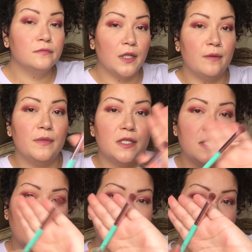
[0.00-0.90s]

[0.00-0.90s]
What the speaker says: But I'm gonna take